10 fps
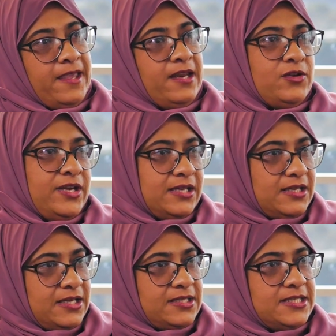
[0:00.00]
And then you get
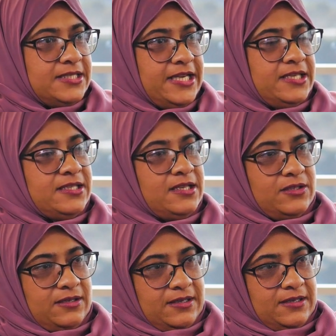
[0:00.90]
accredited data
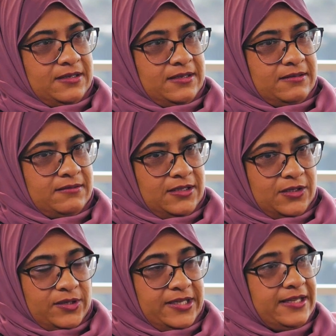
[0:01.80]
and then
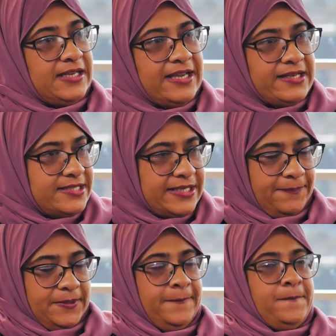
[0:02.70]
the client is
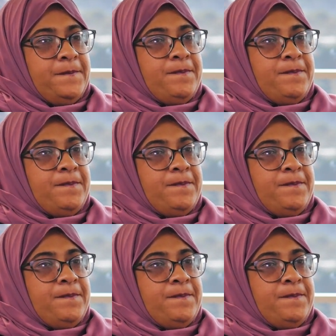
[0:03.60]
happy.